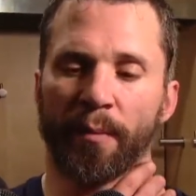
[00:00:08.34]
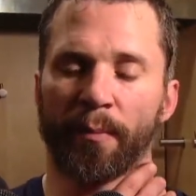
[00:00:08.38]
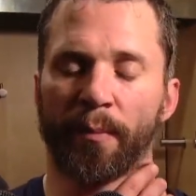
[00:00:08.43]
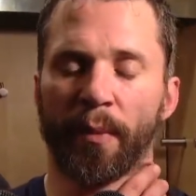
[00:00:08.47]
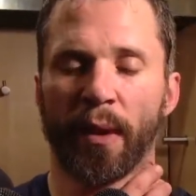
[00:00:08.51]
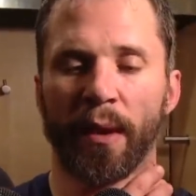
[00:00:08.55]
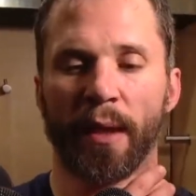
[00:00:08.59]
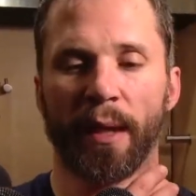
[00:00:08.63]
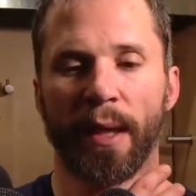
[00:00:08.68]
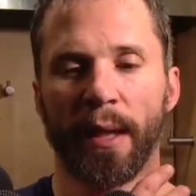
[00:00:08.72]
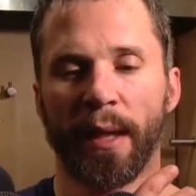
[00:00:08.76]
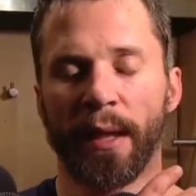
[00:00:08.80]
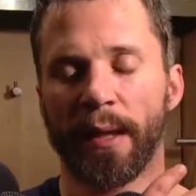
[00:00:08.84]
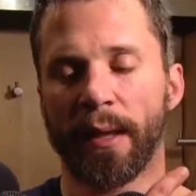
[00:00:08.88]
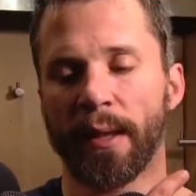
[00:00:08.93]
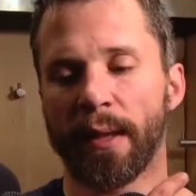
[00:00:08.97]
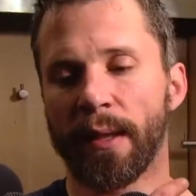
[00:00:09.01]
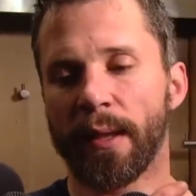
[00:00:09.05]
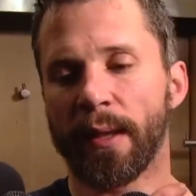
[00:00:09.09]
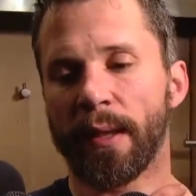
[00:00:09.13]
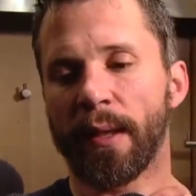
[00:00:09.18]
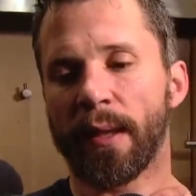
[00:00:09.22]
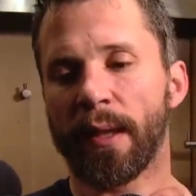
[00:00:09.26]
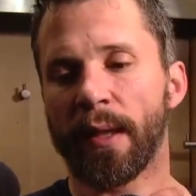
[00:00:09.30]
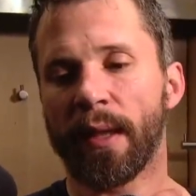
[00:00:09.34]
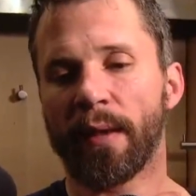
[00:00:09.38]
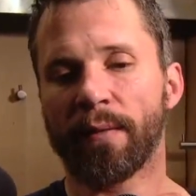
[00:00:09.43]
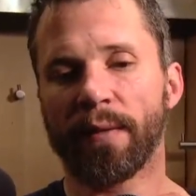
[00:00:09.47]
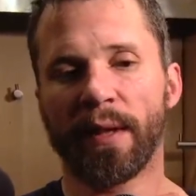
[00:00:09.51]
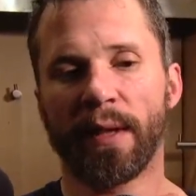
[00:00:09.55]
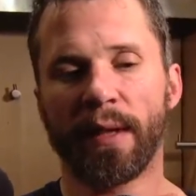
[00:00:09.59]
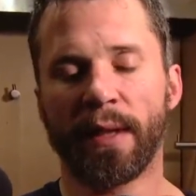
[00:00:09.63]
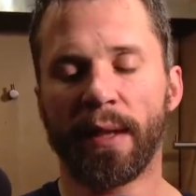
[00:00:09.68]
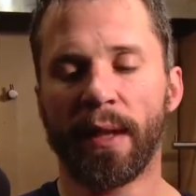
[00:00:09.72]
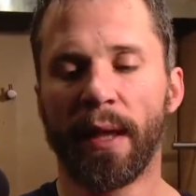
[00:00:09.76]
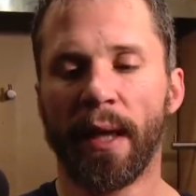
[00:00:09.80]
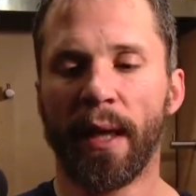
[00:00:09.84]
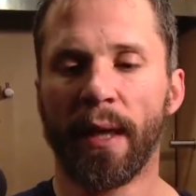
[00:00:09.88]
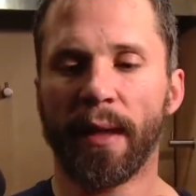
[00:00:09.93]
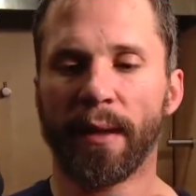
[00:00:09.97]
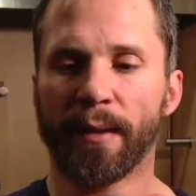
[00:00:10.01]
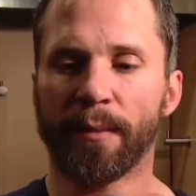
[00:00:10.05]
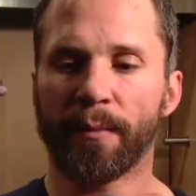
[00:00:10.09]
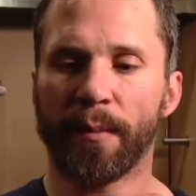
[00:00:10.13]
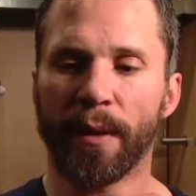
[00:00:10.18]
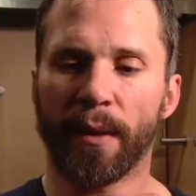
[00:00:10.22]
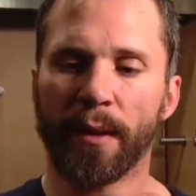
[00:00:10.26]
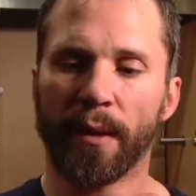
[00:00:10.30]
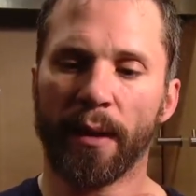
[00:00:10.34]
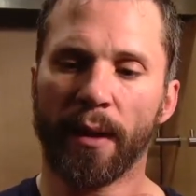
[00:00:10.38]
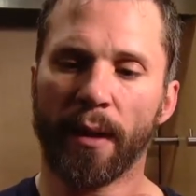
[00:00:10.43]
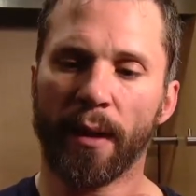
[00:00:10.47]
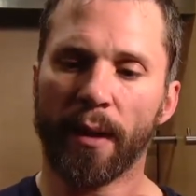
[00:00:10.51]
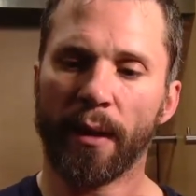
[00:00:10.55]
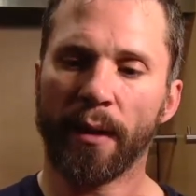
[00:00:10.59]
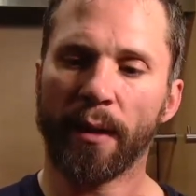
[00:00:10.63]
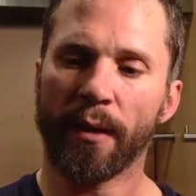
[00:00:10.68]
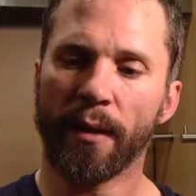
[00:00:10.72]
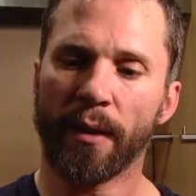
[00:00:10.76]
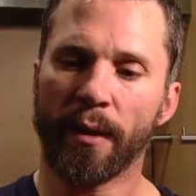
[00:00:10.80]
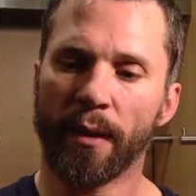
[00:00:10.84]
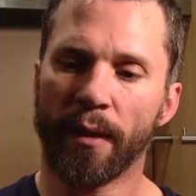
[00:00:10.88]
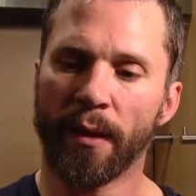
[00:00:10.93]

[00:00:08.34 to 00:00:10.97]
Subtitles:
the puck in, and obviously Hags being, being a